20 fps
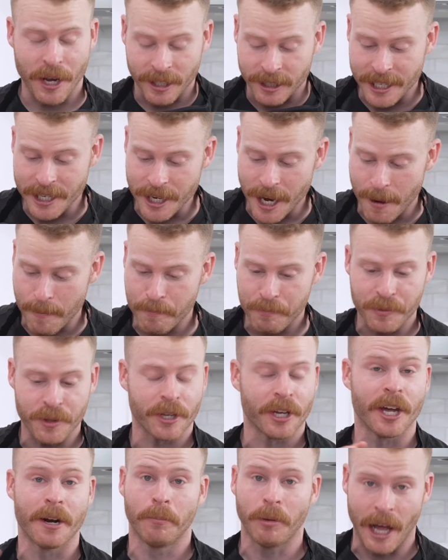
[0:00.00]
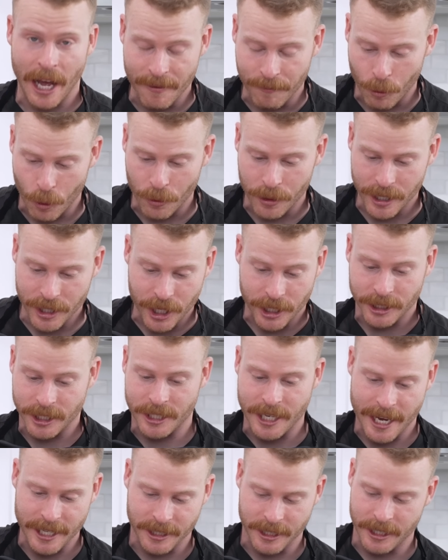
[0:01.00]
I cleaned up. I'm gonna blindfold and just to
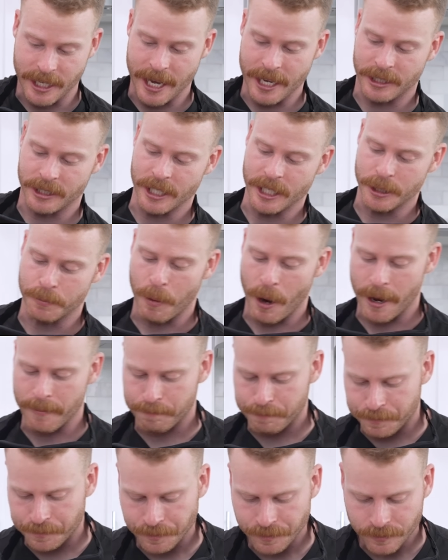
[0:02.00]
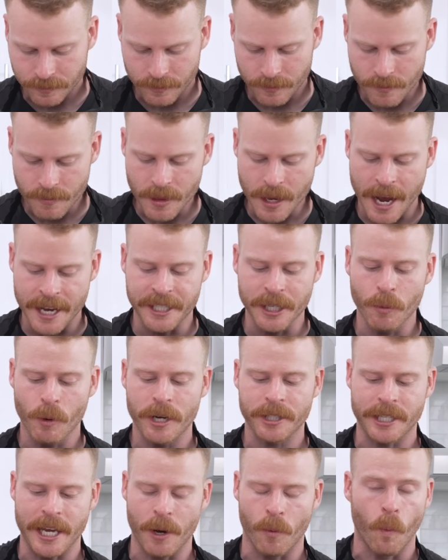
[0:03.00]
test and taste these, but I did
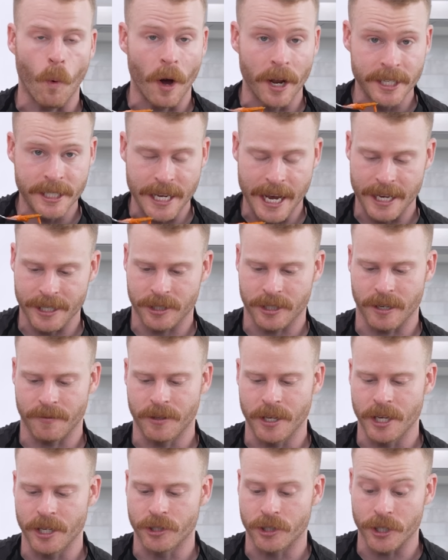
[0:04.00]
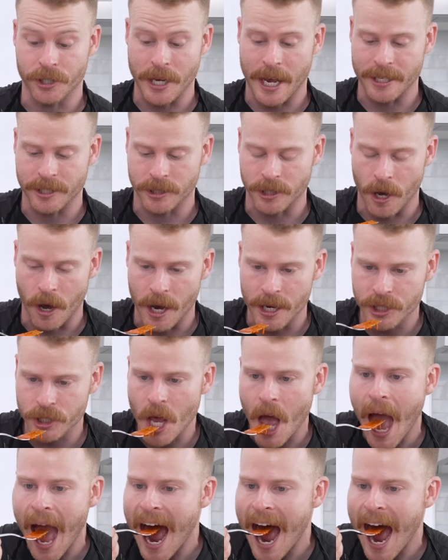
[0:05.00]
want to take one test of these just as sauce.